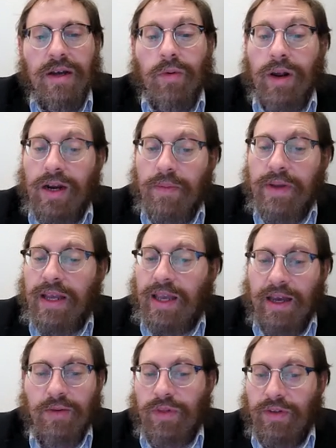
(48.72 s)
We're going to
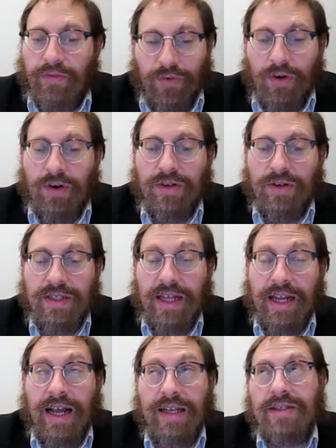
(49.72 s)
begin with a verse
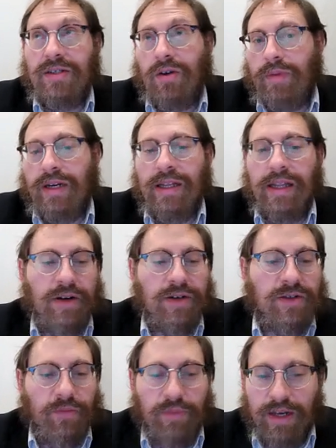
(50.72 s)
that has so many
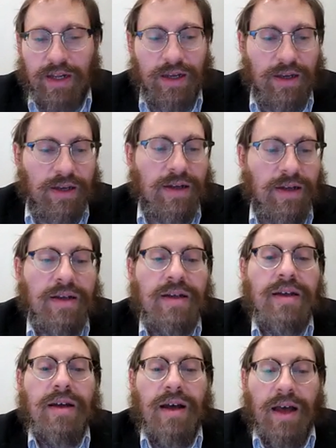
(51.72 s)
layers of meaning,
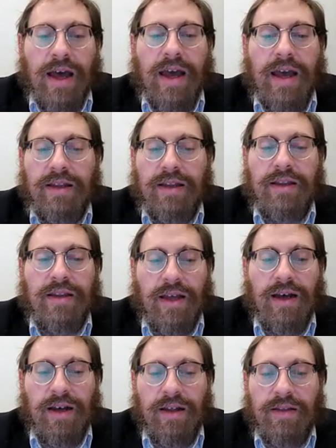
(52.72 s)
and
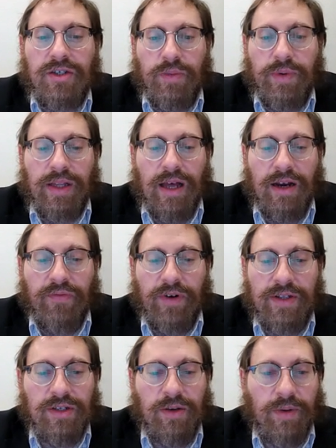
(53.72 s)
uh, this should be a lot of
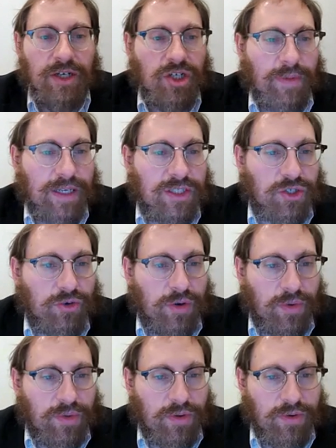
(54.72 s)
fun. So I'm going to share my screen
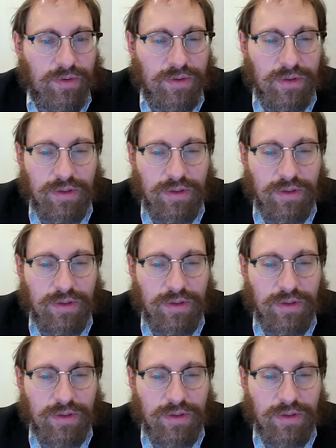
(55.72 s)
with you,